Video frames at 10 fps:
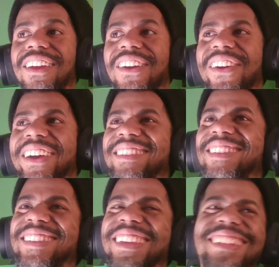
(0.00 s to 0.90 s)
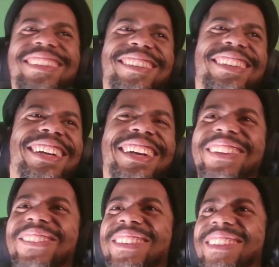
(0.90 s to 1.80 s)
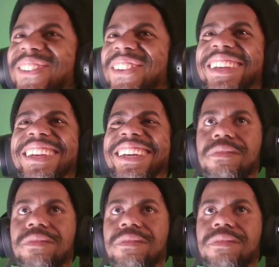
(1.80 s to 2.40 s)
Okay, this is good. This is really good.